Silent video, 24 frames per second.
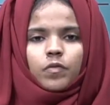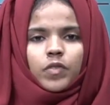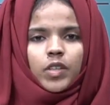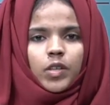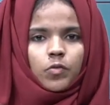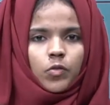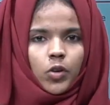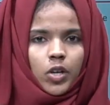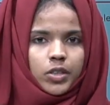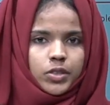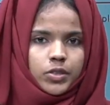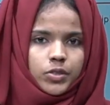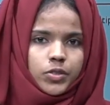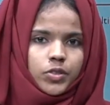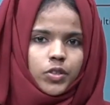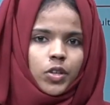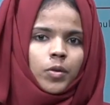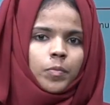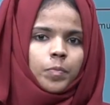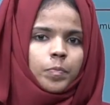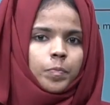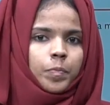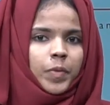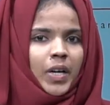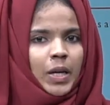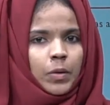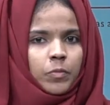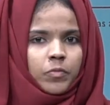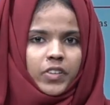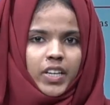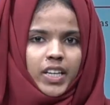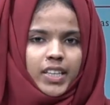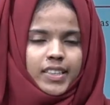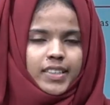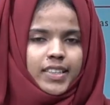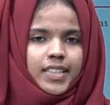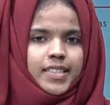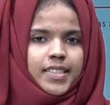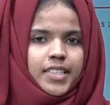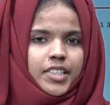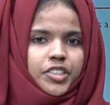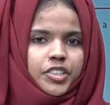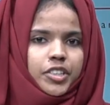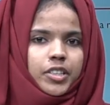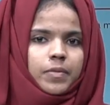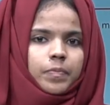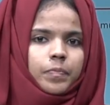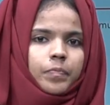we want to know prime
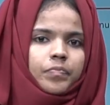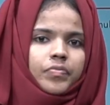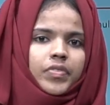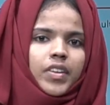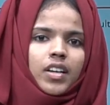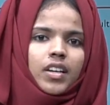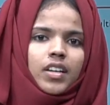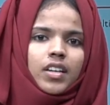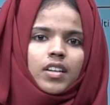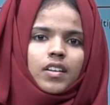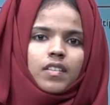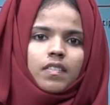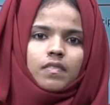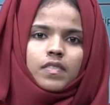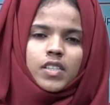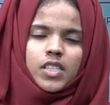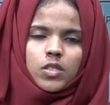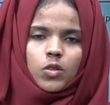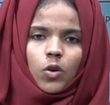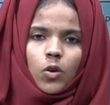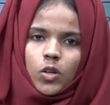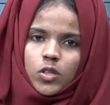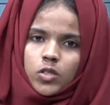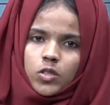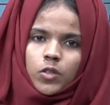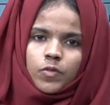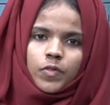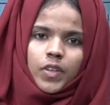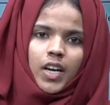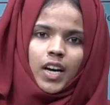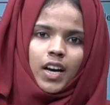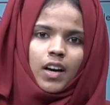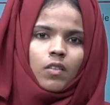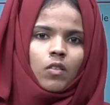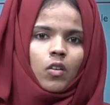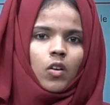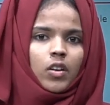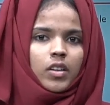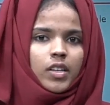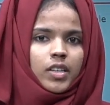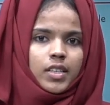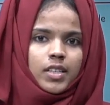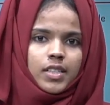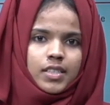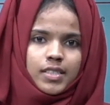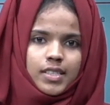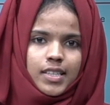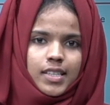factorization, which also we have
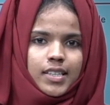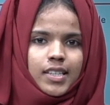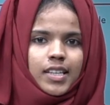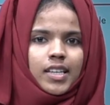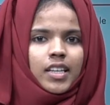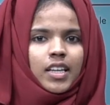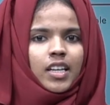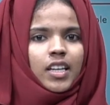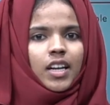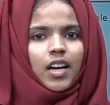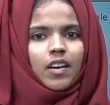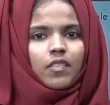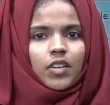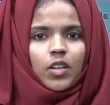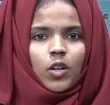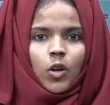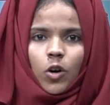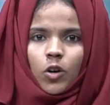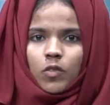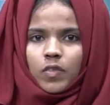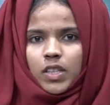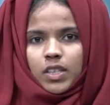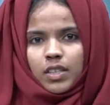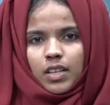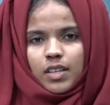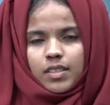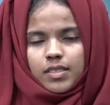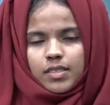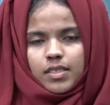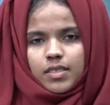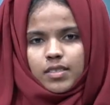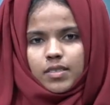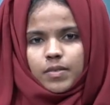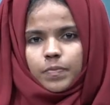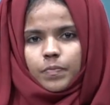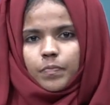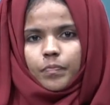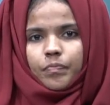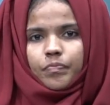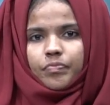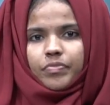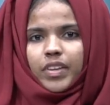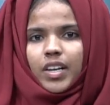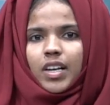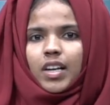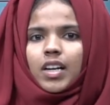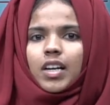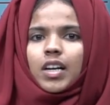already studied in our lower classes.
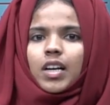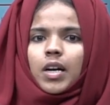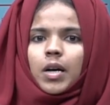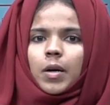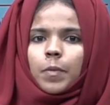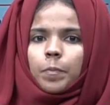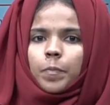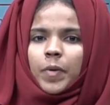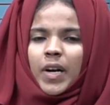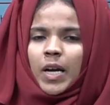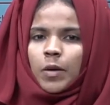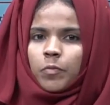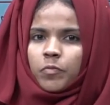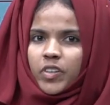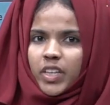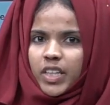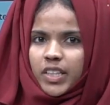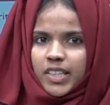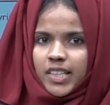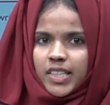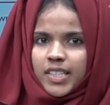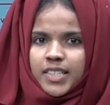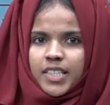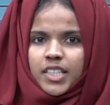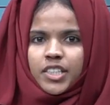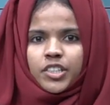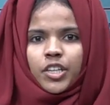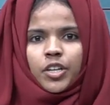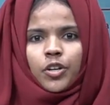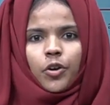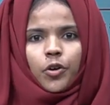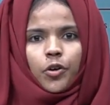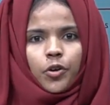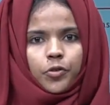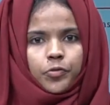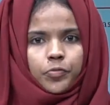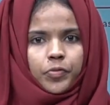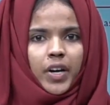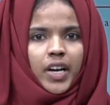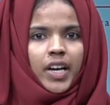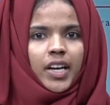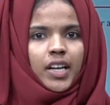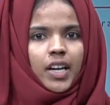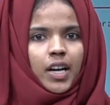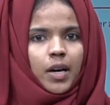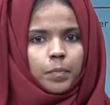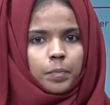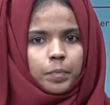Prime factorization of
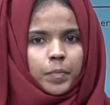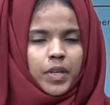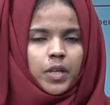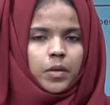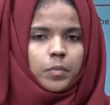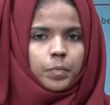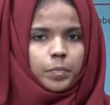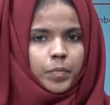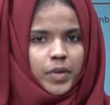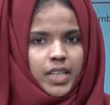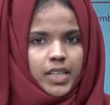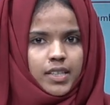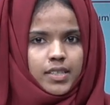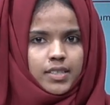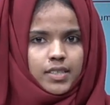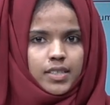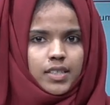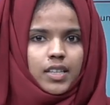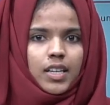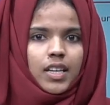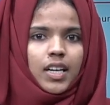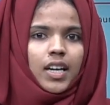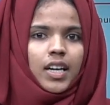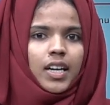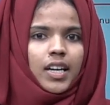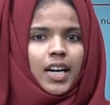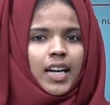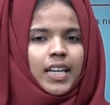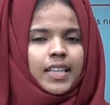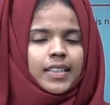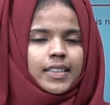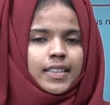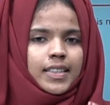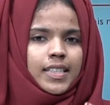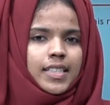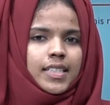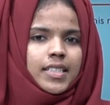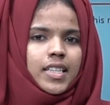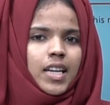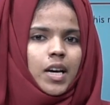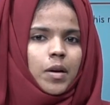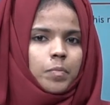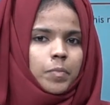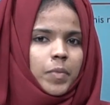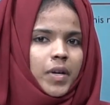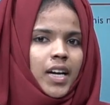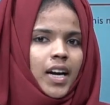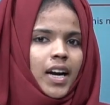a number means write this
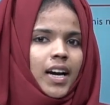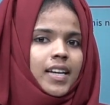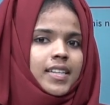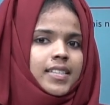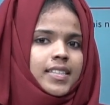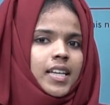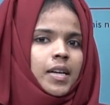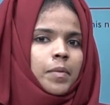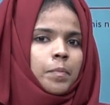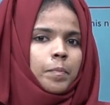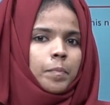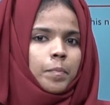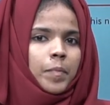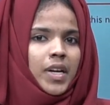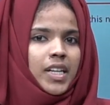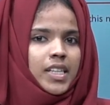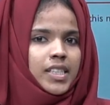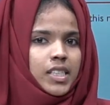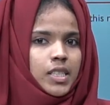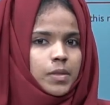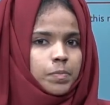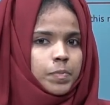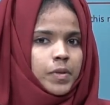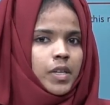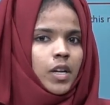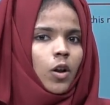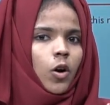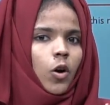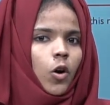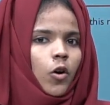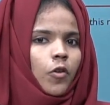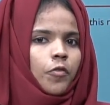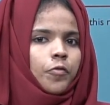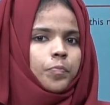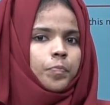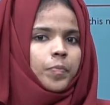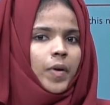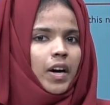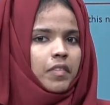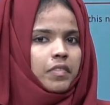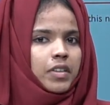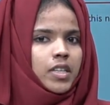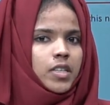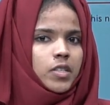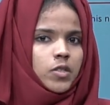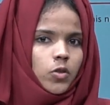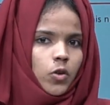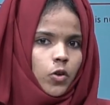number as a multiple of
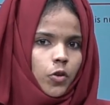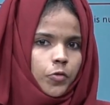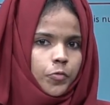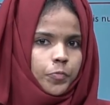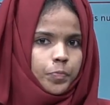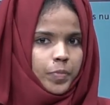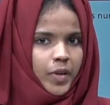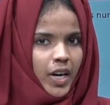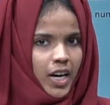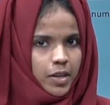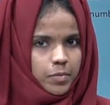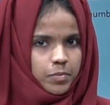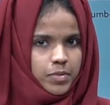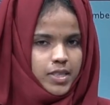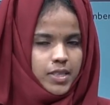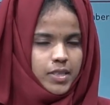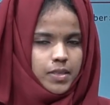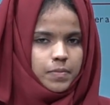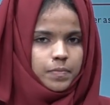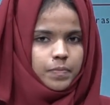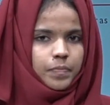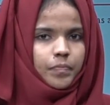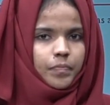powers of primes.